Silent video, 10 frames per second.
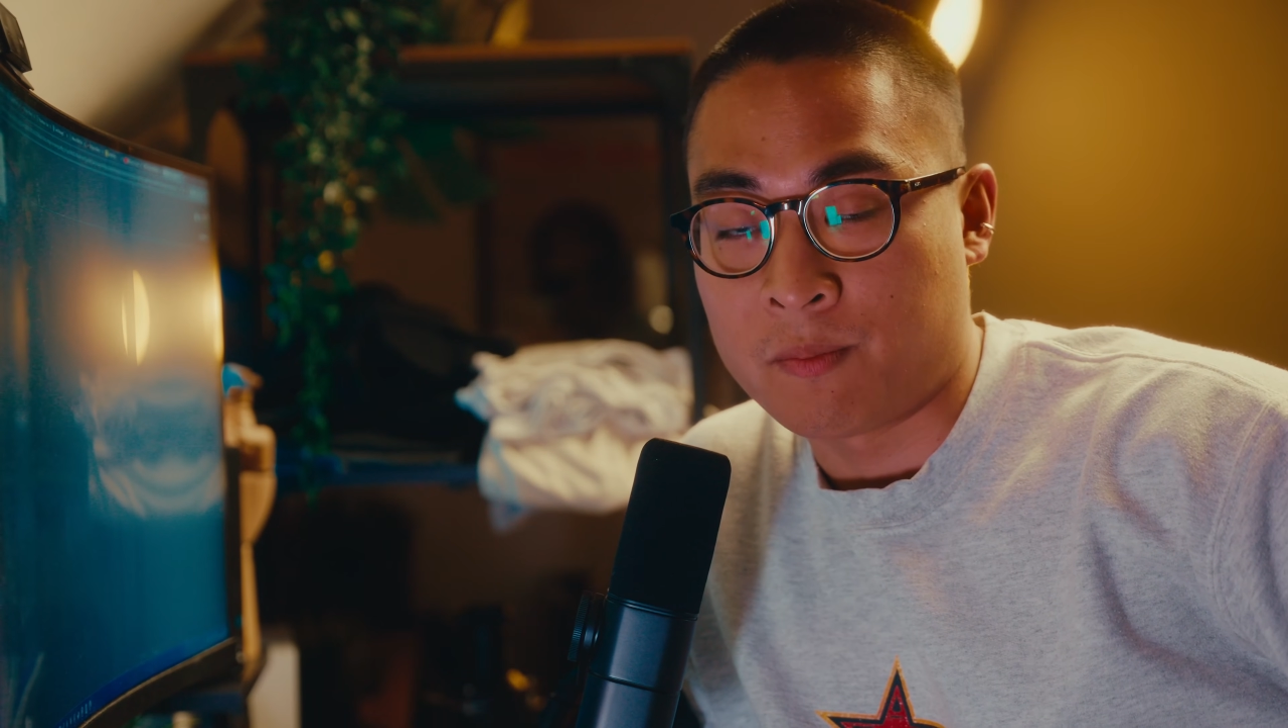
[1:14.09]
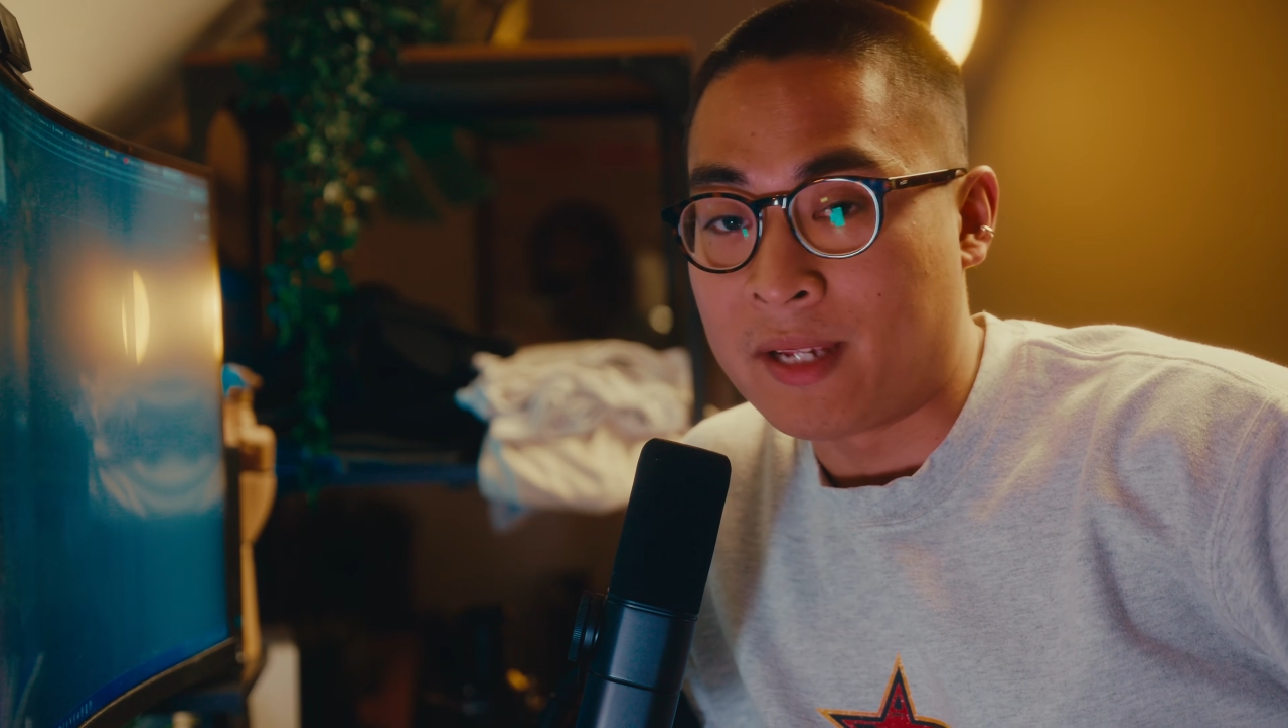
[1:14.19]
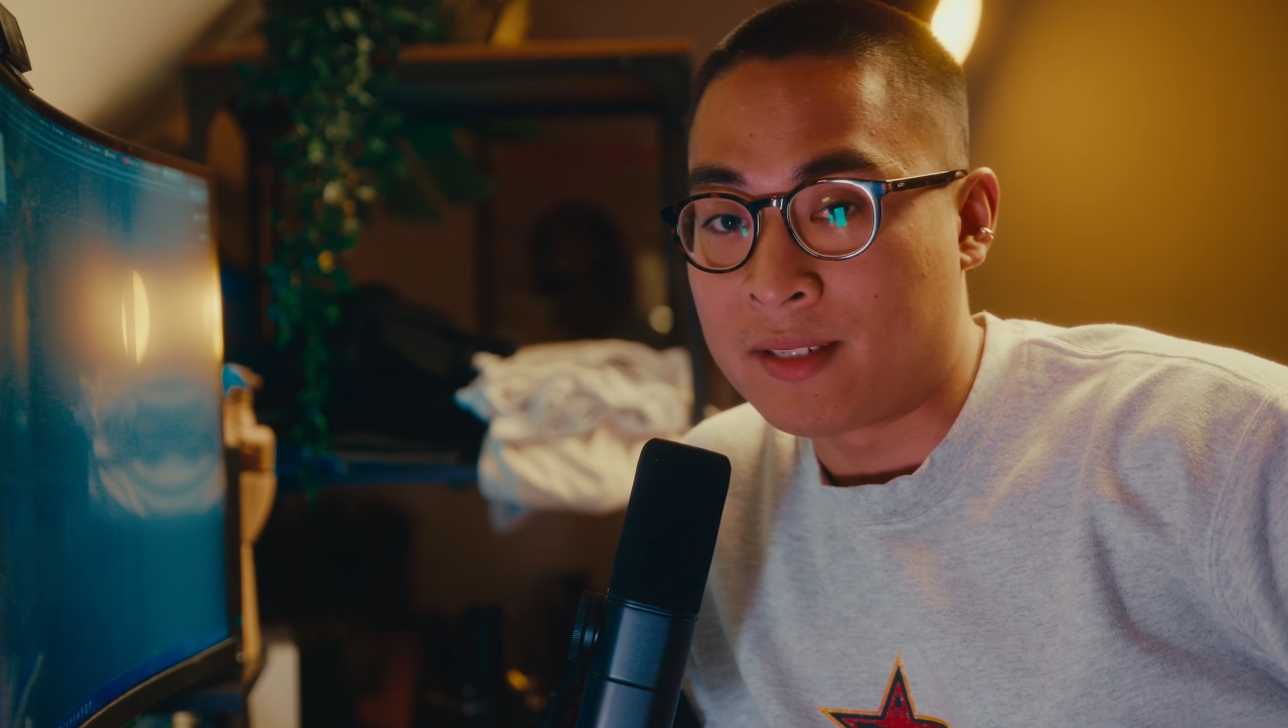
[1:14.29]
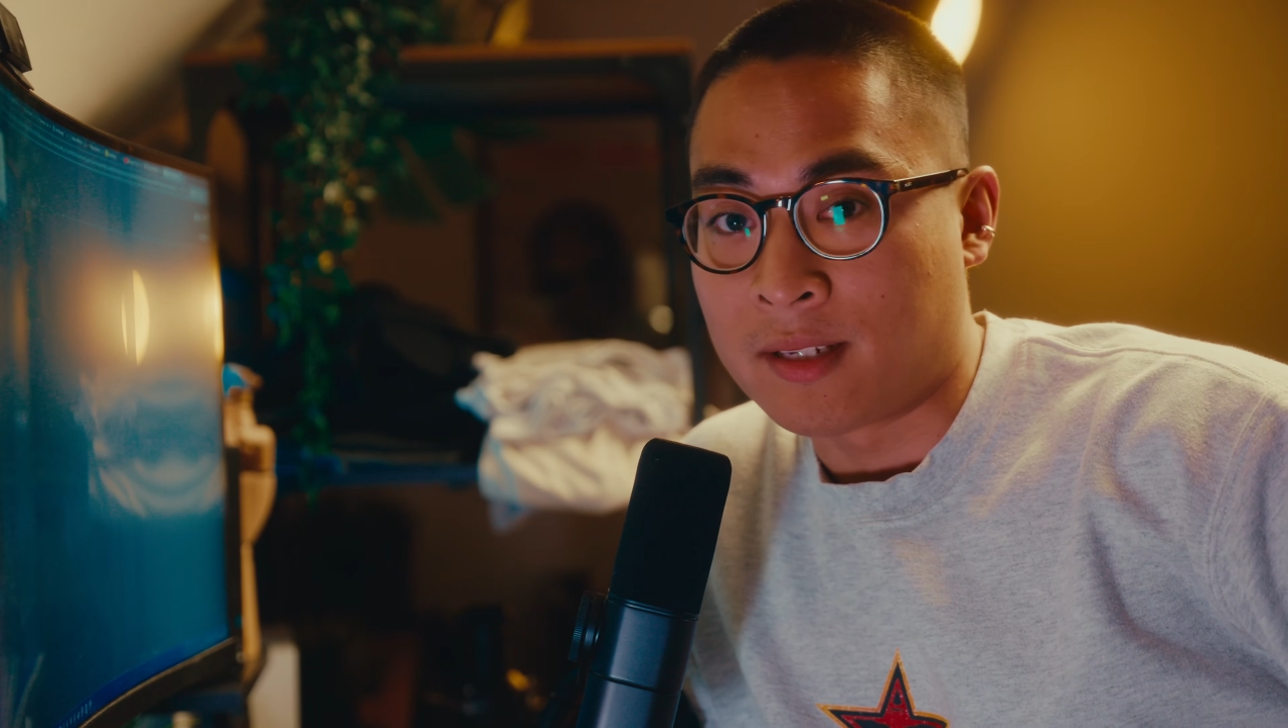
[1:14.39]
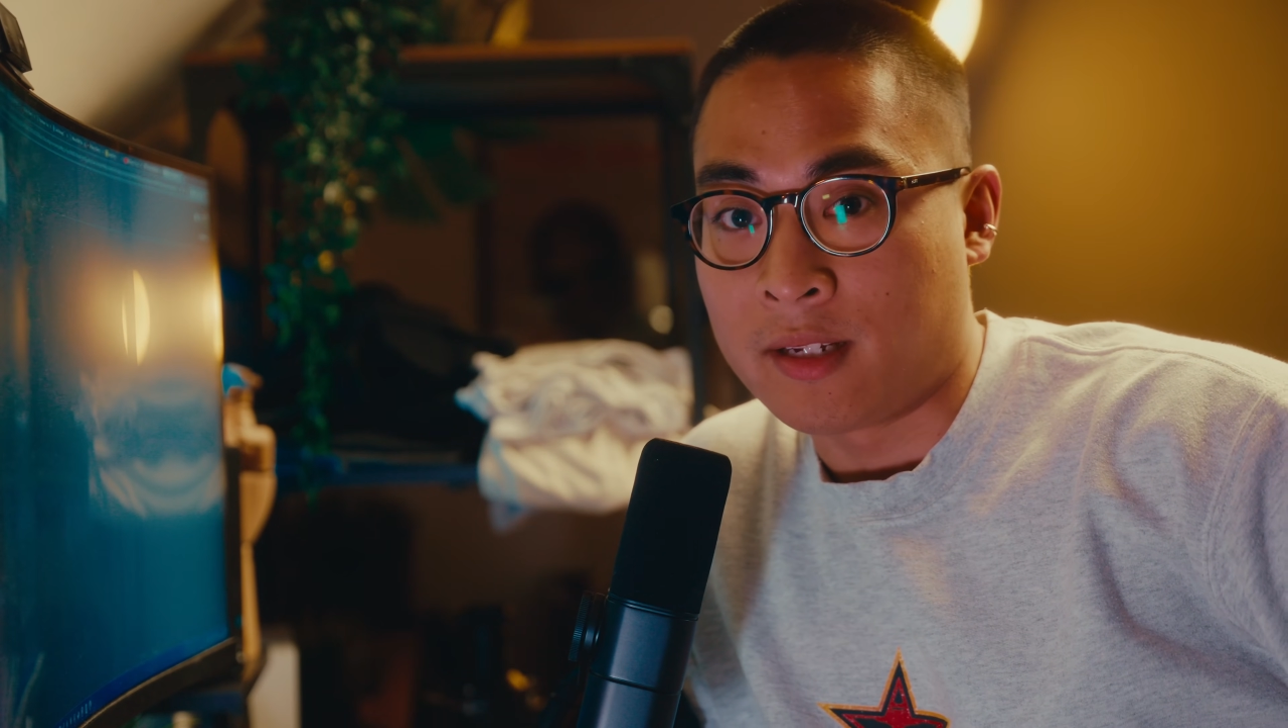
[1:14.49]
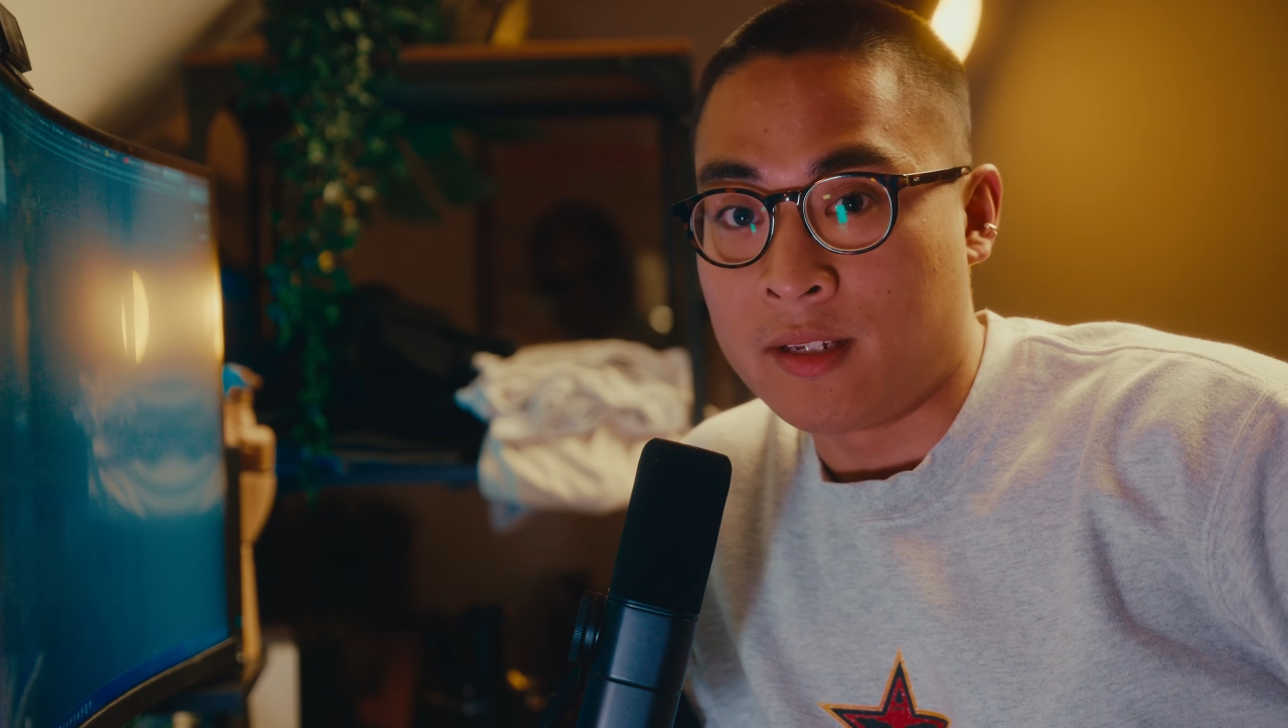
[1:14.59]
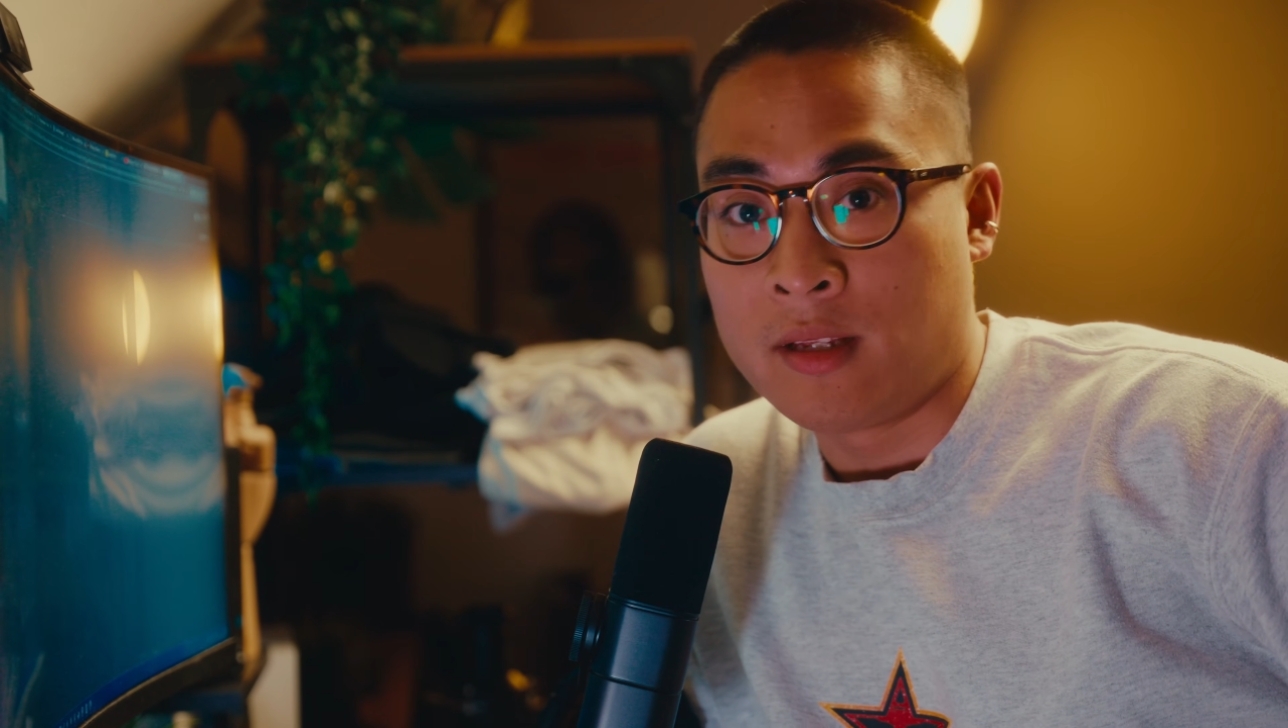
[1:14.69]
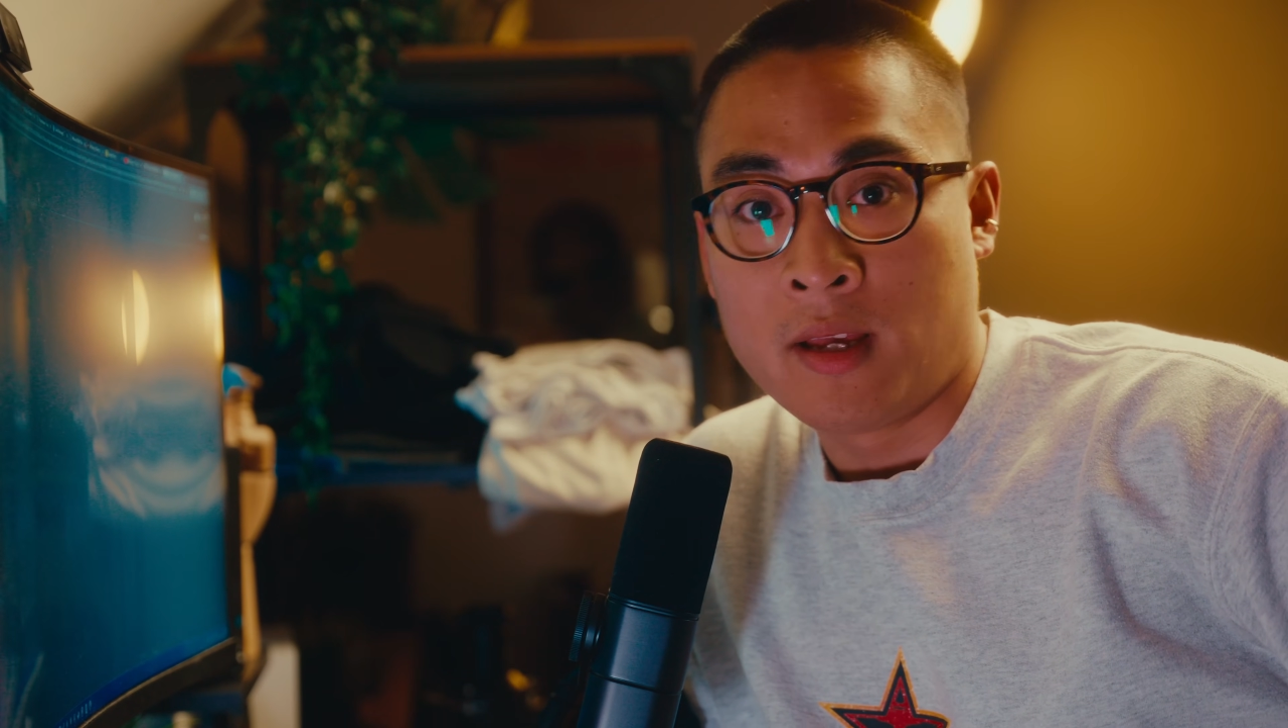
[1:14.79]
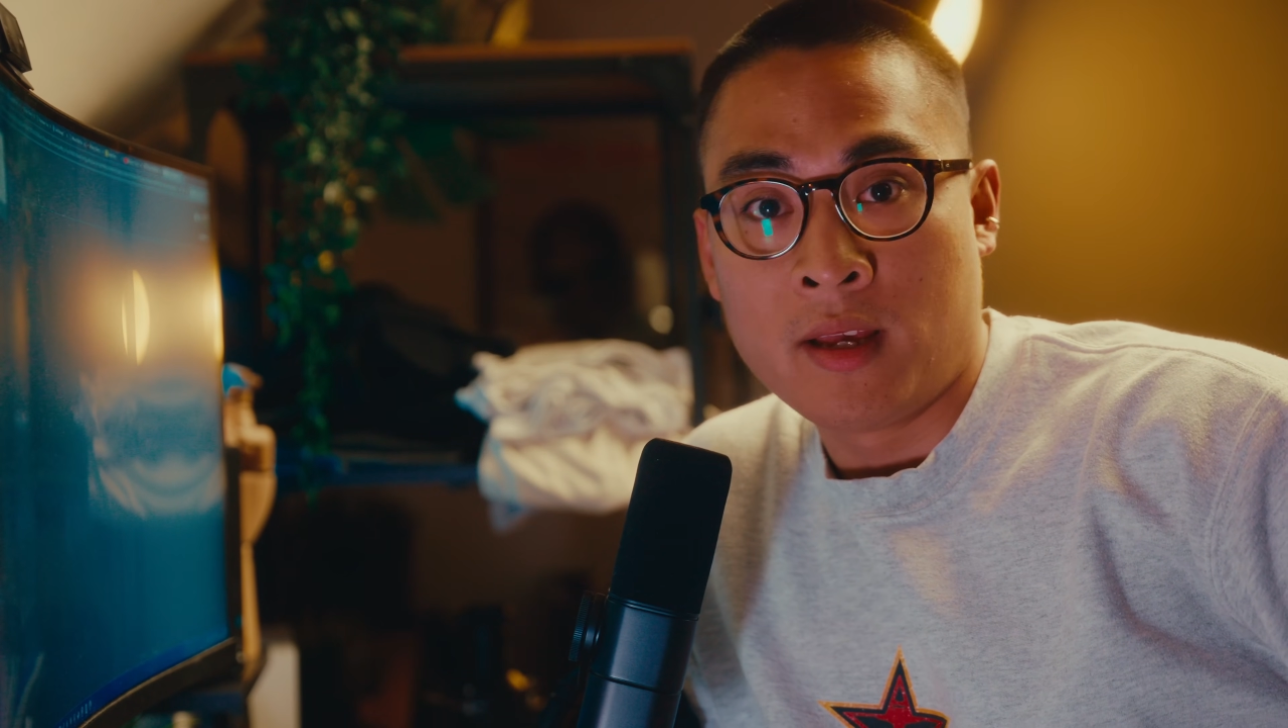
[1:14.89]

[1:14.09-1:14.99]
Basically,